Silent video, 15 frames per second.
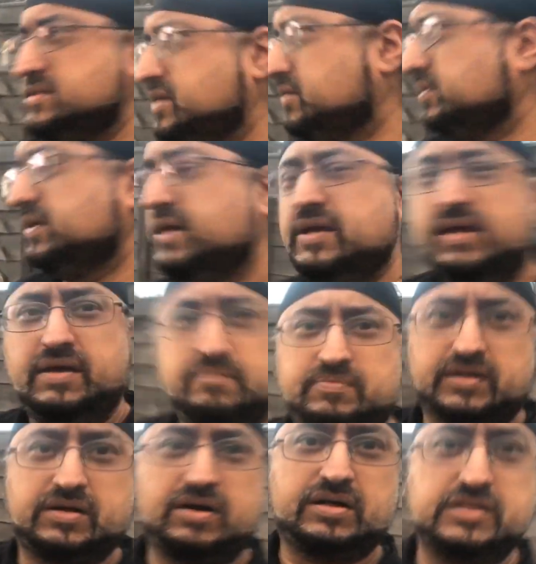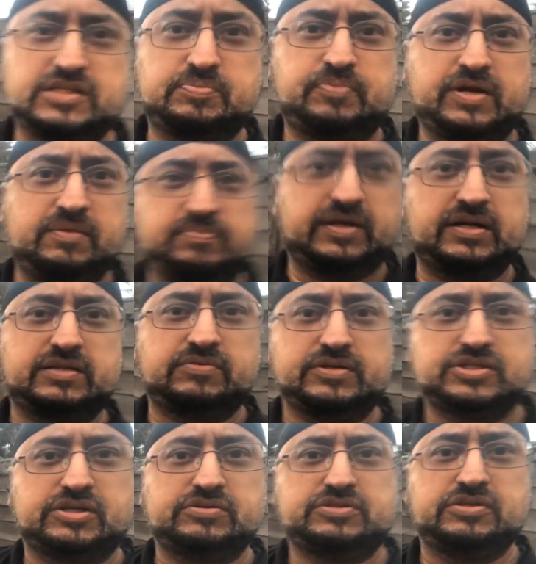So my garden's pretty big. I don't
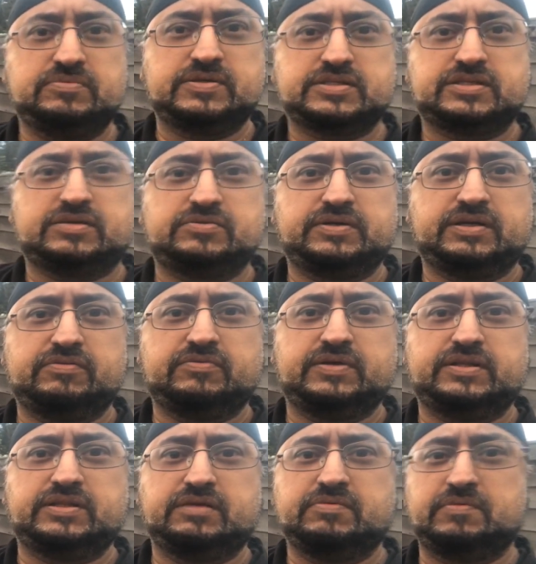want to show too much because I don't want to give away things.